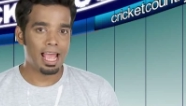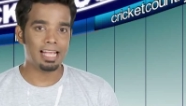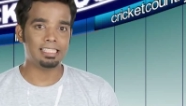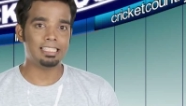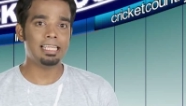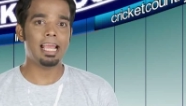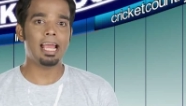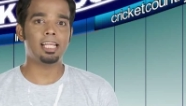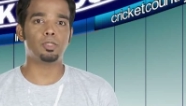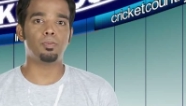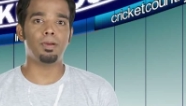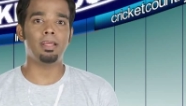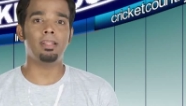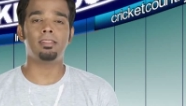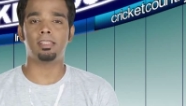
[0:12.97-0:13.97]
as he
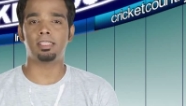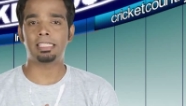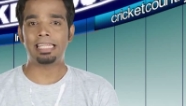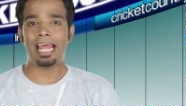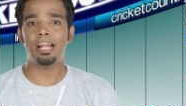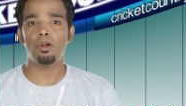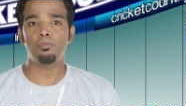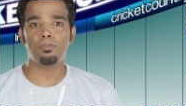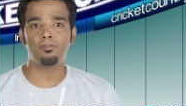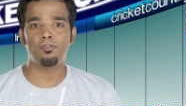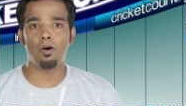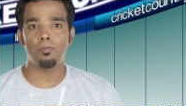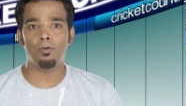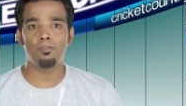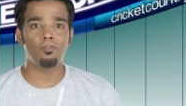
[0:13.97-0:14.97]
has been the standout
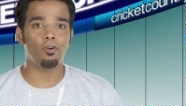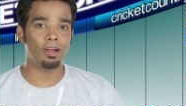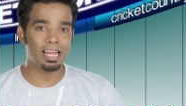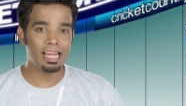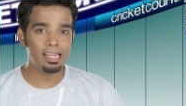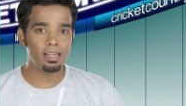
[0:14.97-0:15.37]
performer for